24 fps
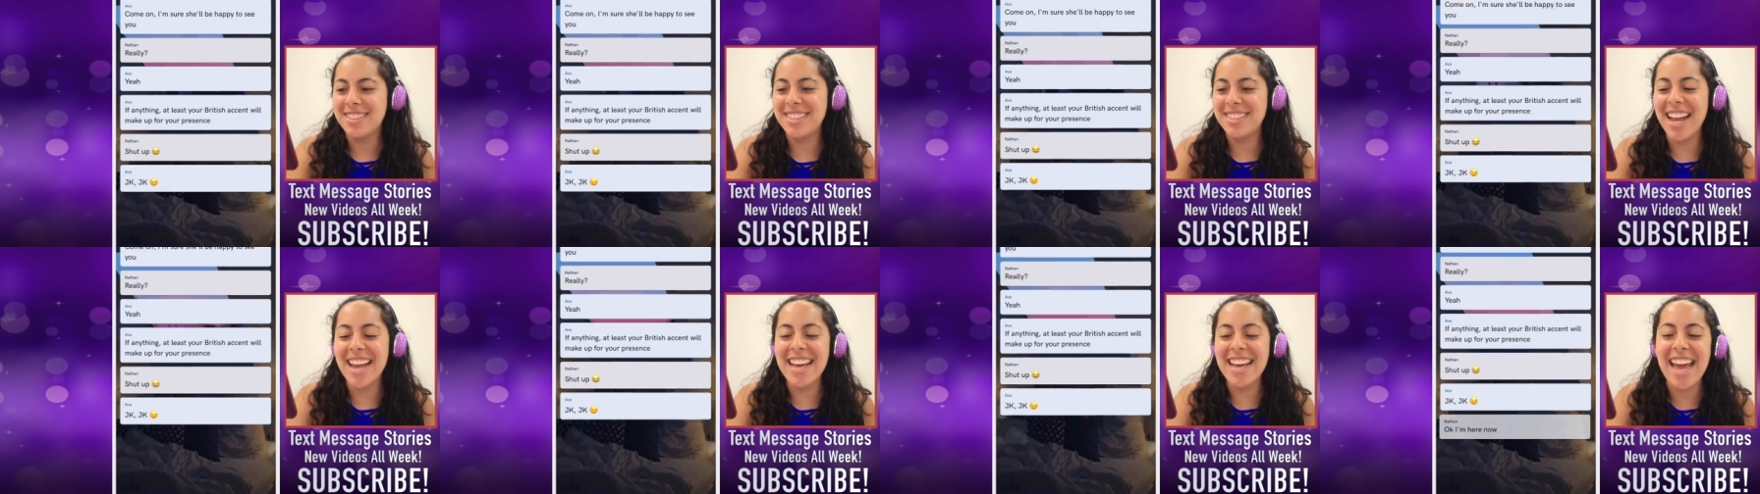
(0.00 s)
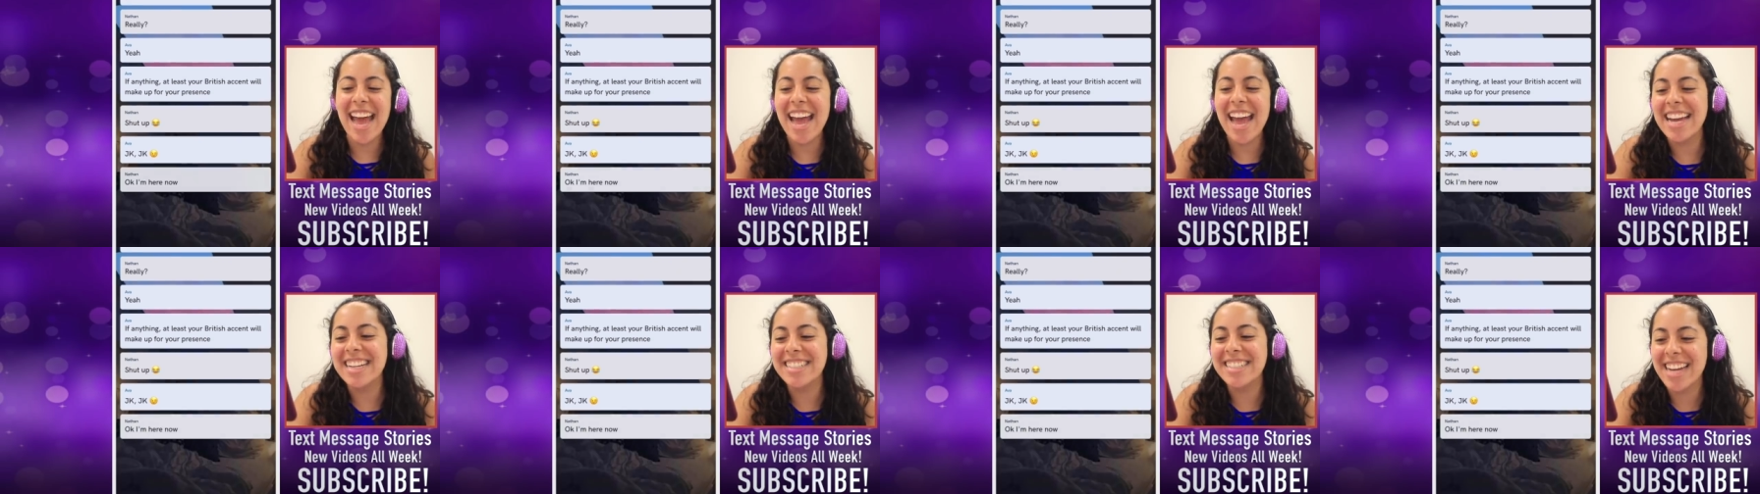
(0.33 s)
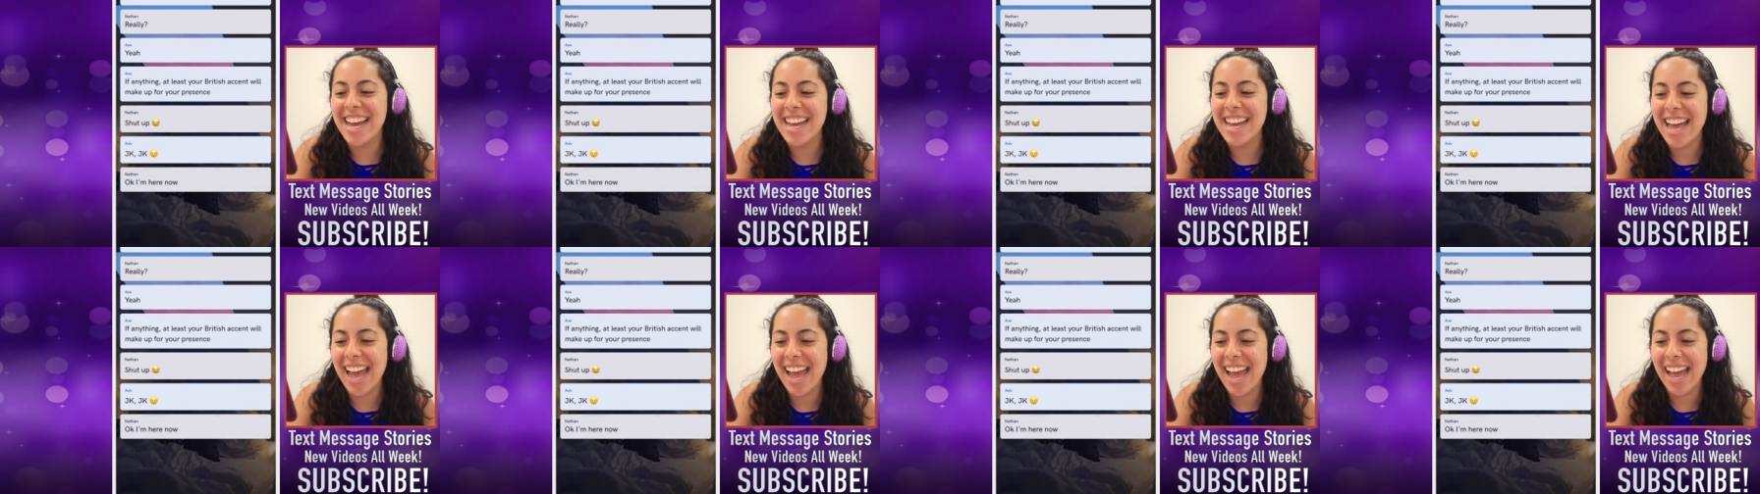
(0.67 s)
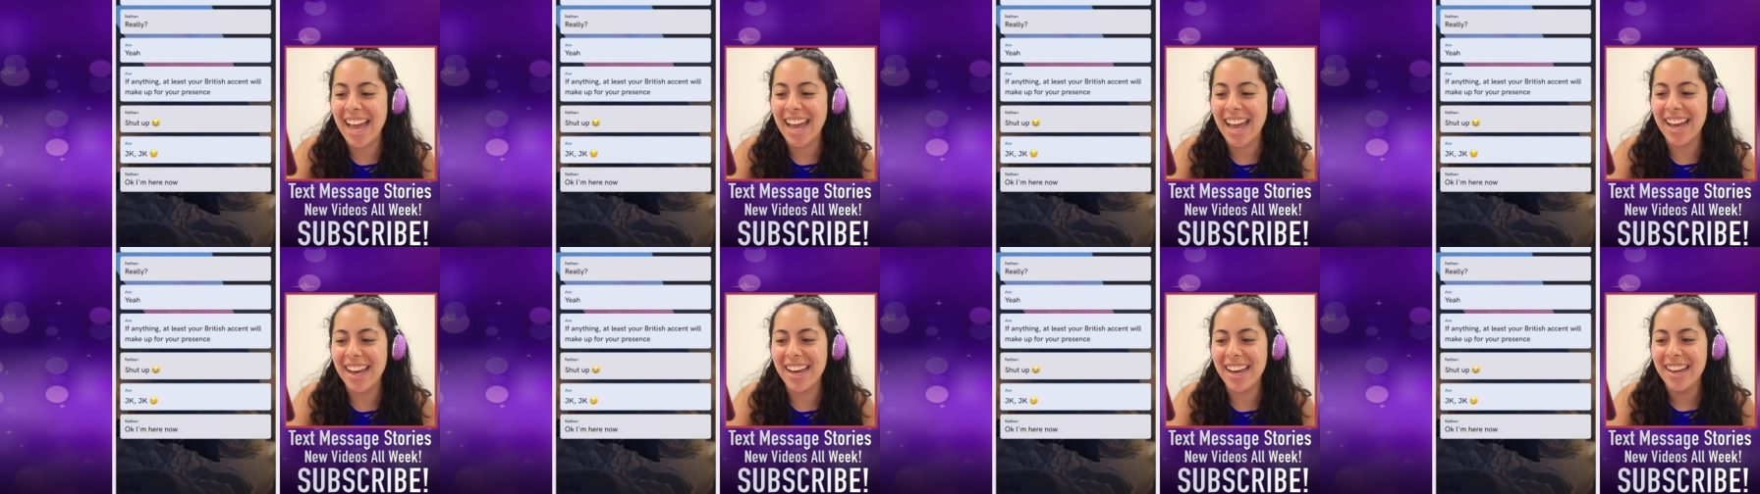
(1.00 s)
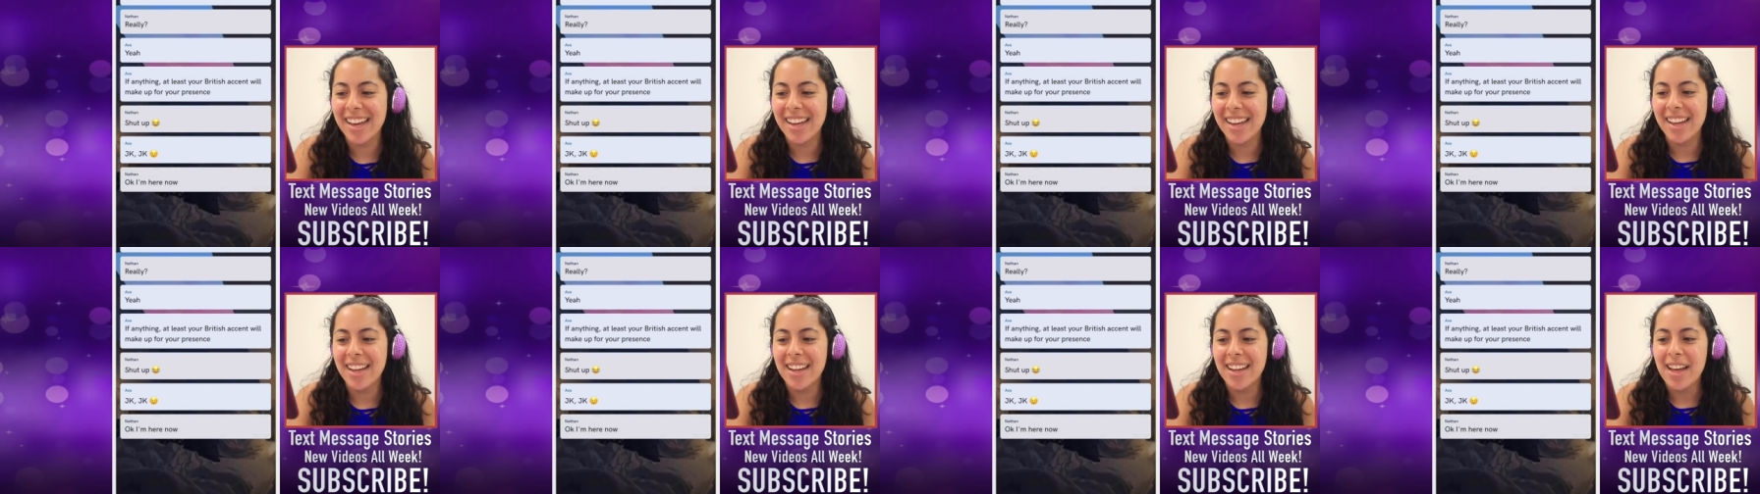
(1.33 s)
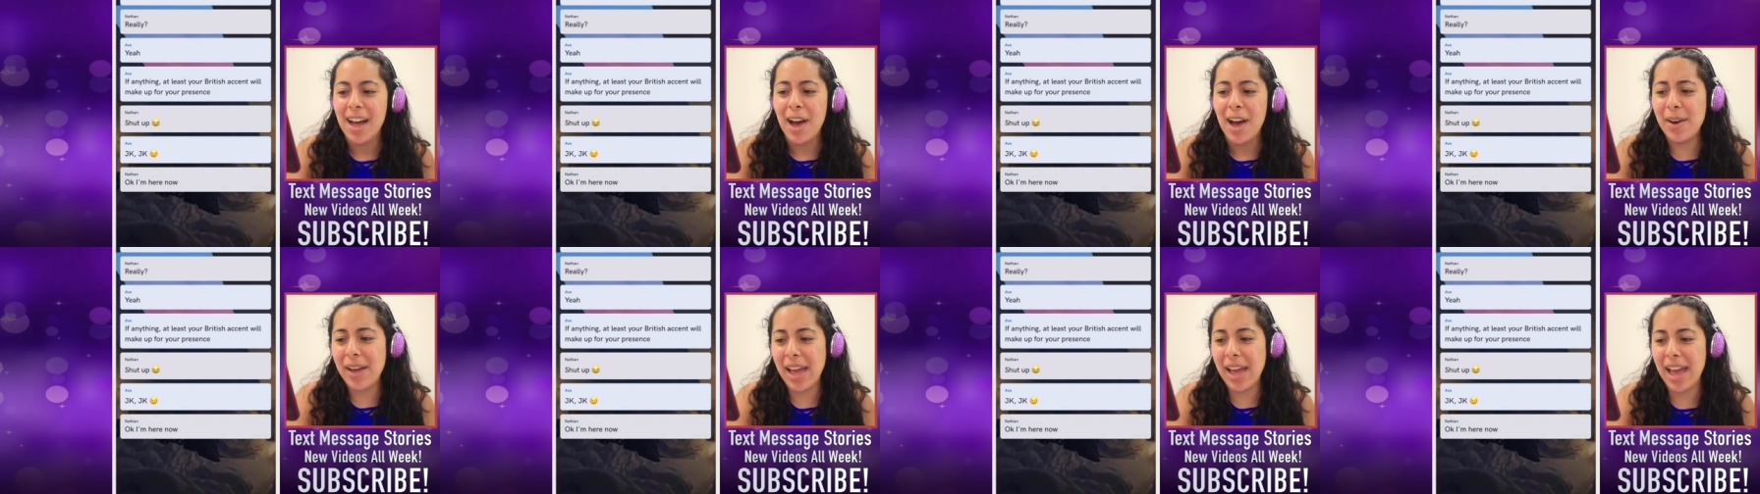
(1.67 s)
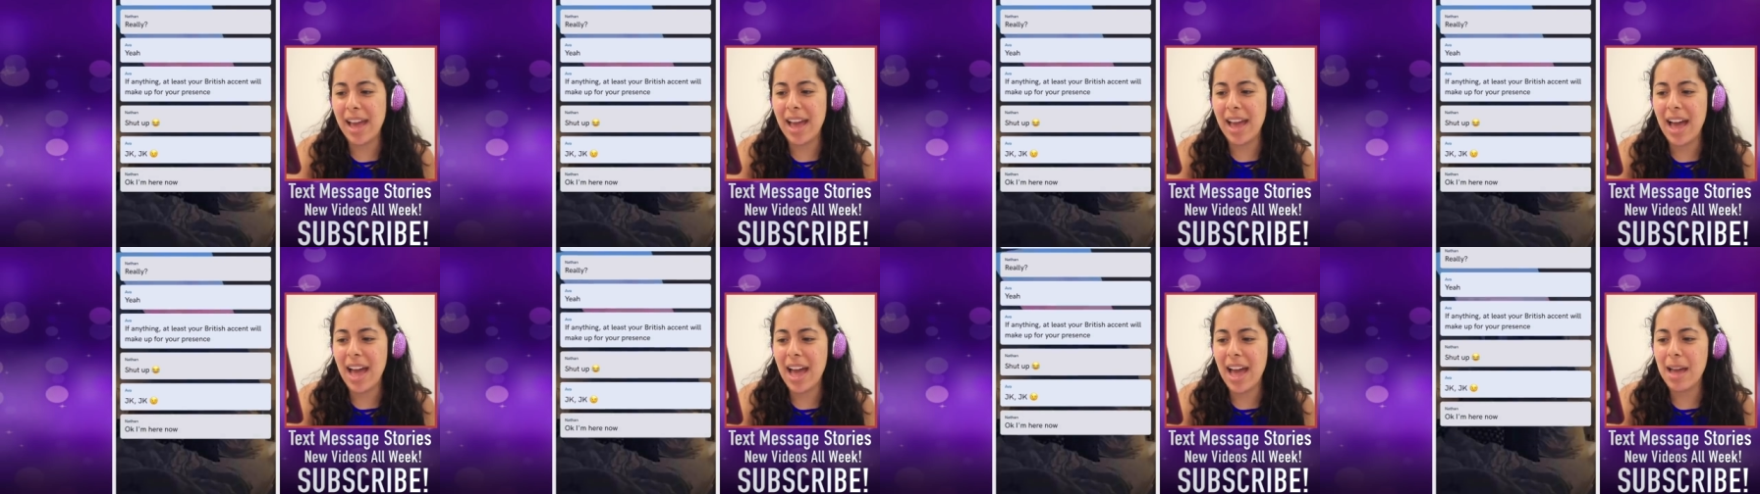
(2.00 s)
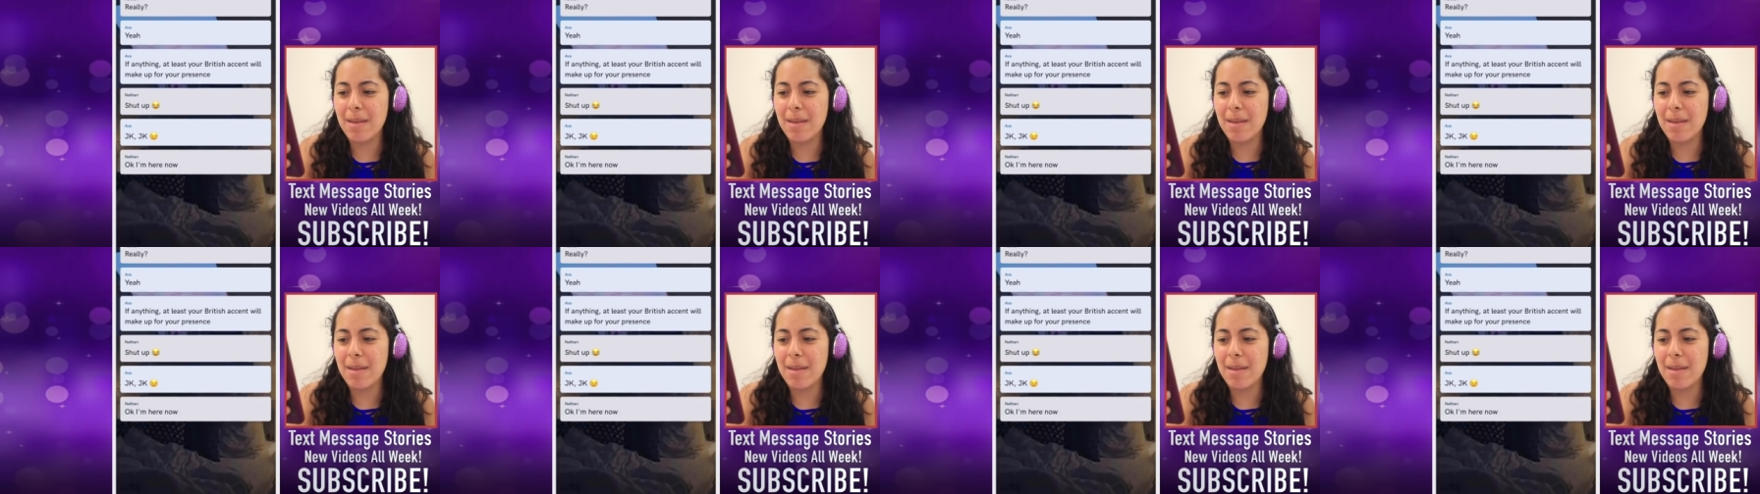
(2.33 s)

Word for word: JK, JK. Okay,